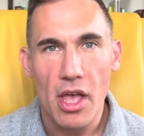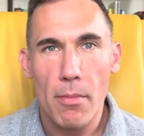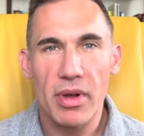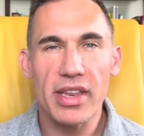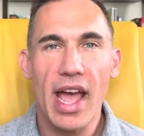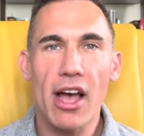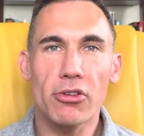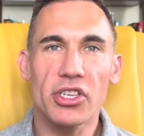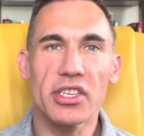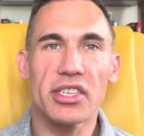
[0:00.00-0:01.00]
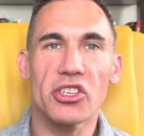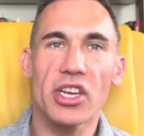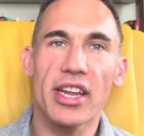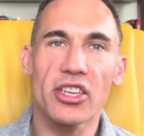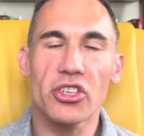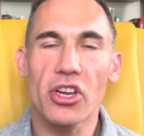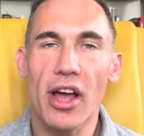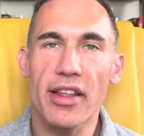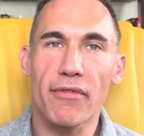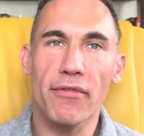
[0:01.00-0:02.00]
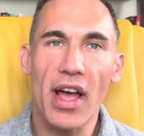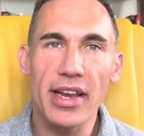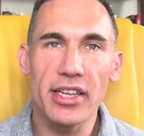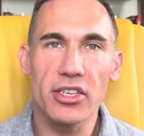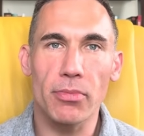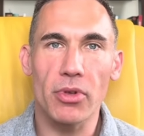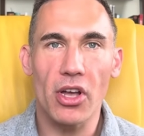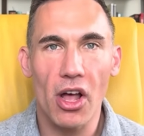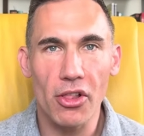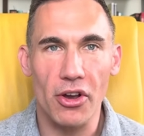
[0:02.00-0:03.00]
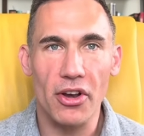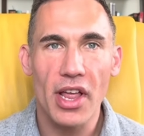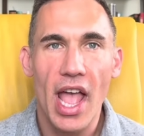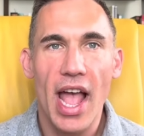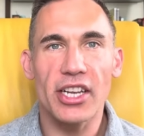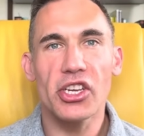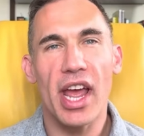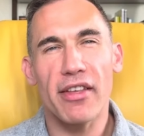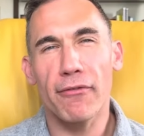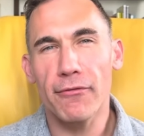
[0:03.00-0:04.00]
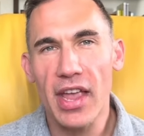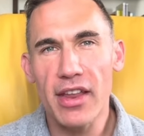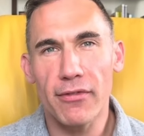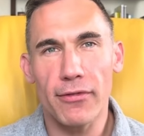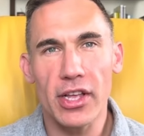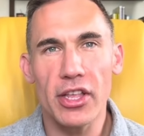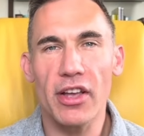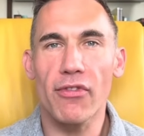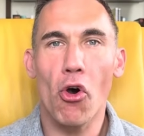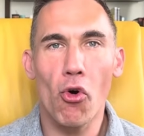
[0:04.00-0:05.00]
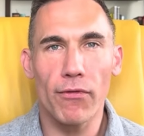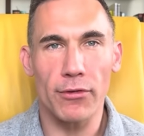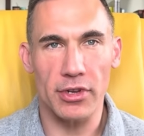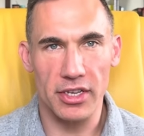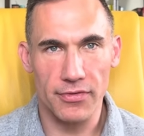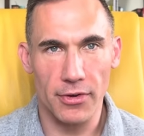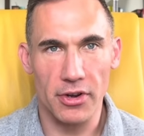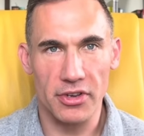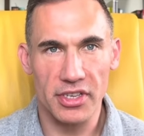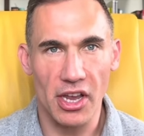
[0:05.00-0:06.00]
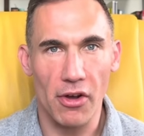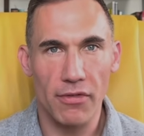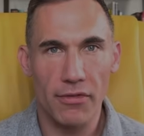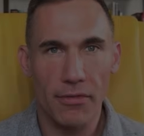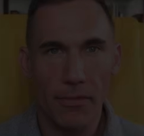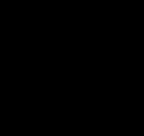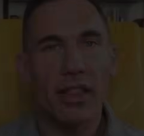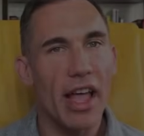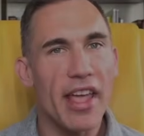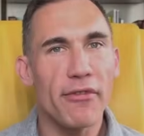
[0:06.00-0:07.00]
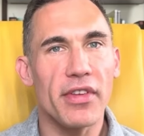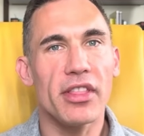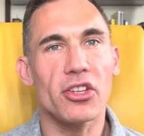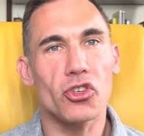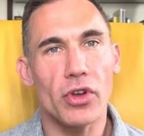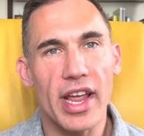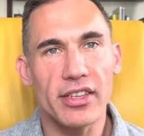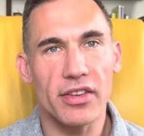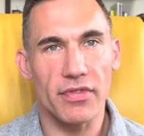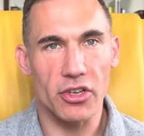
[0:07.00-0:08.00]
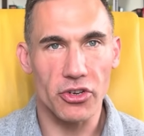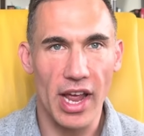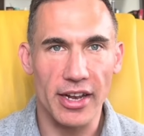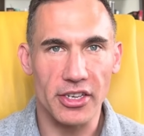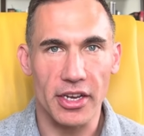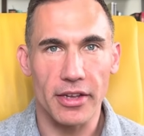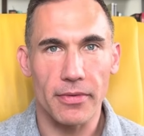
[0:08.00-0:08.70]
But now she had a shot at finding some color, and she had a faint feeling of hopefulness for herself. Life in the trance of the tragic.